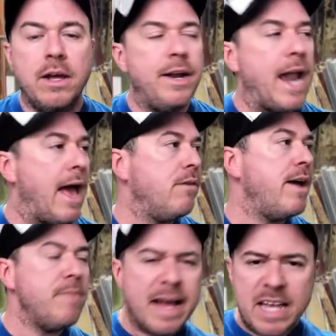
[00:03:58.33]
Now,
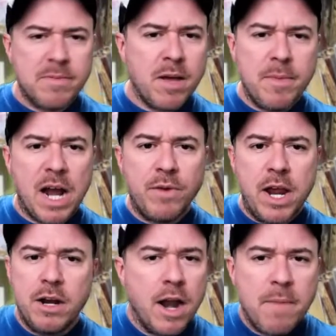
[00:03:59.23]
everybody keeps coming on
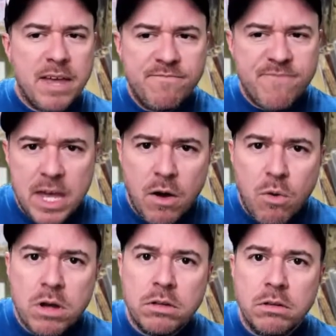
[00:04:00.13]
here and they're being fickle.